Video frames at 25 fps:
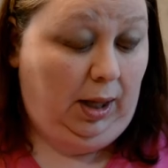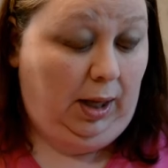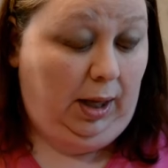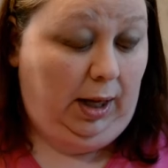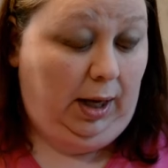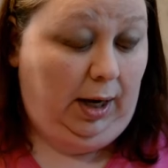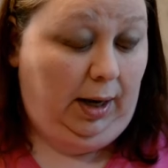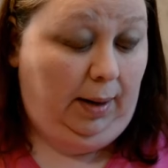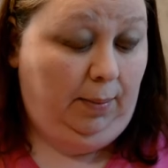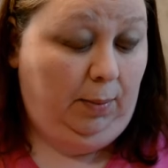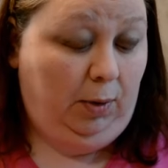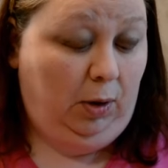
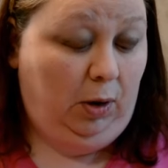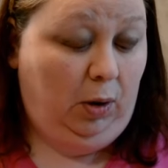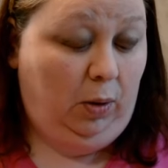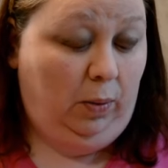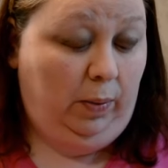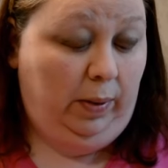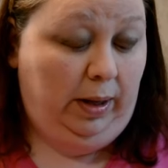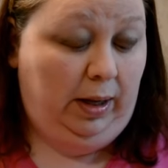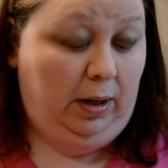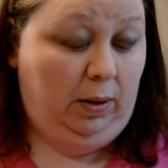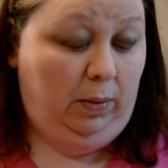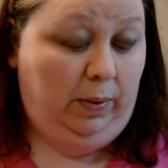And I'm going to go
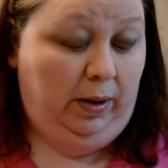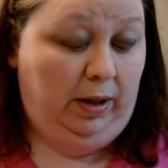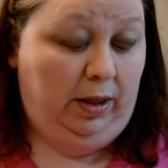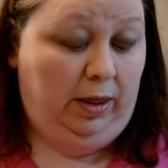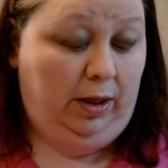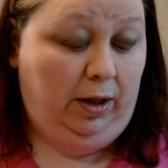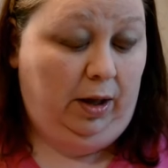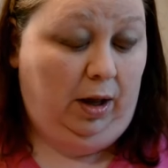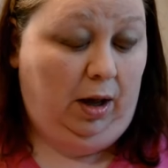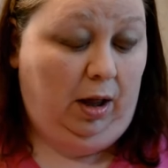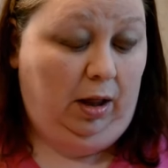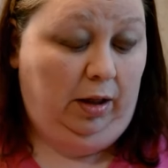in with
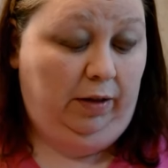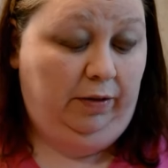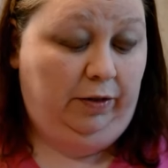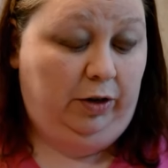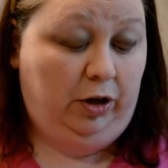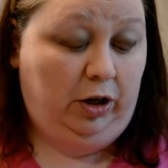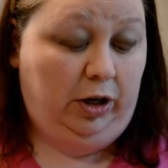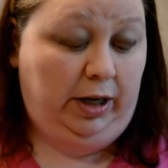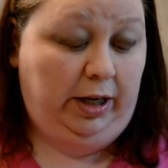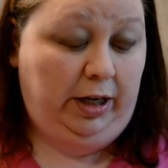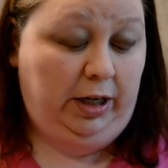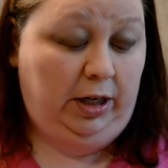the olive
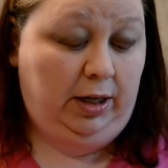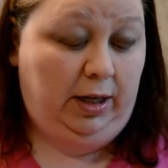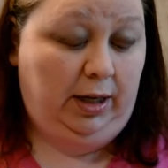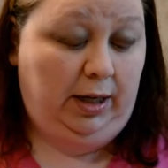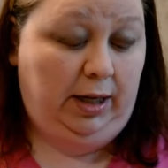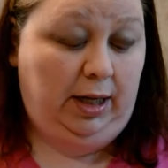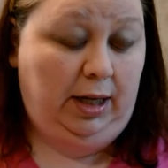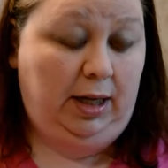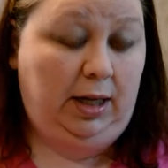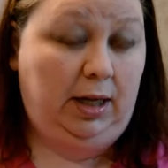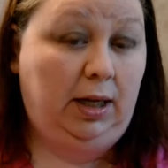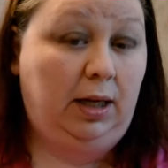green
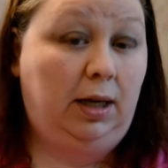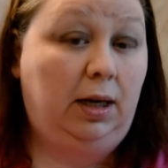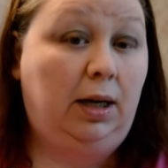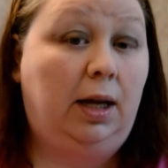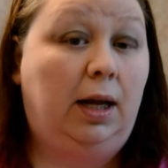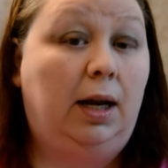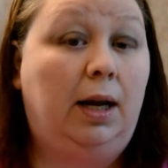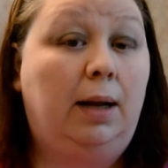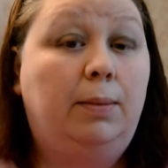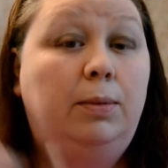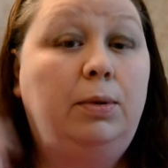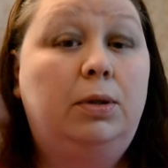again
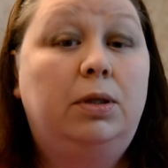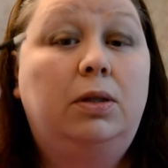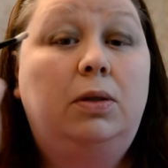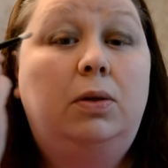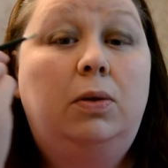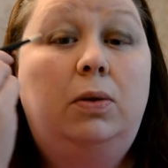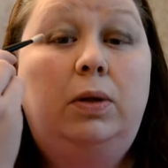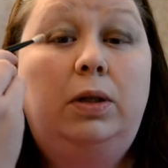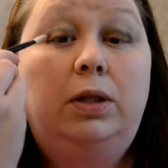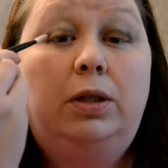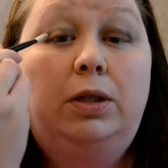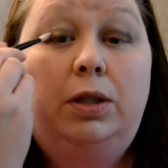and I'm just
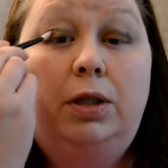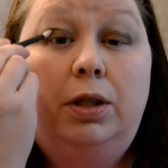going